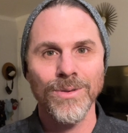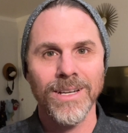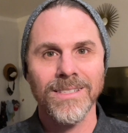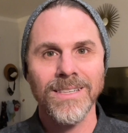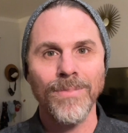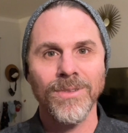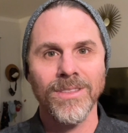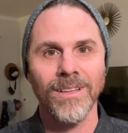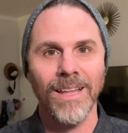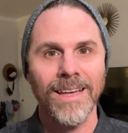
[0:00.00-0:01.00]
accept
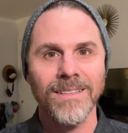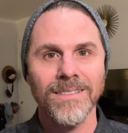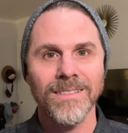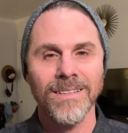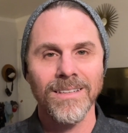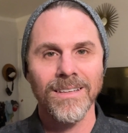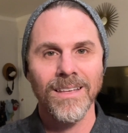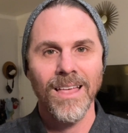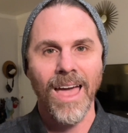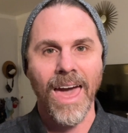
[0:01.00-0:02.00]
the light,
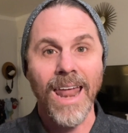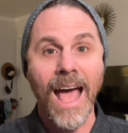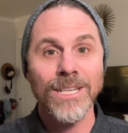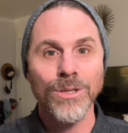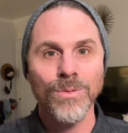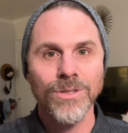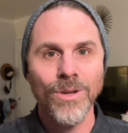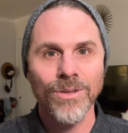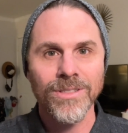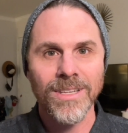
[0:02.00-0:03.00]
and as a
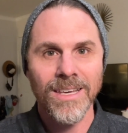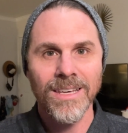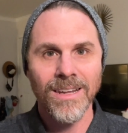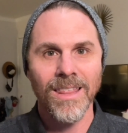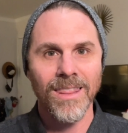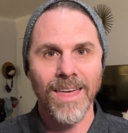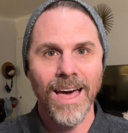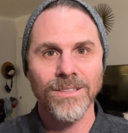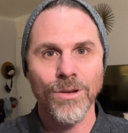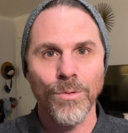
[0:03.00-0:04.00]
result, in
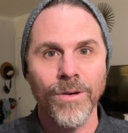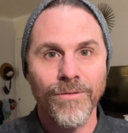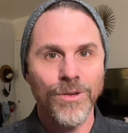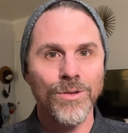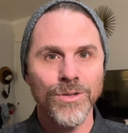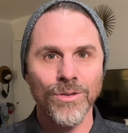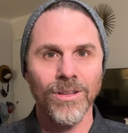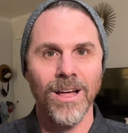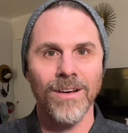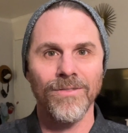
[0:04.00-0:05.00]
that
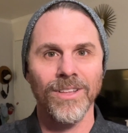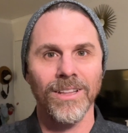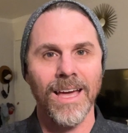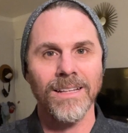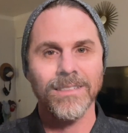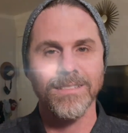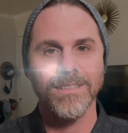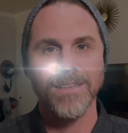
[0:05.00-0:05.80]
refusal of the light, the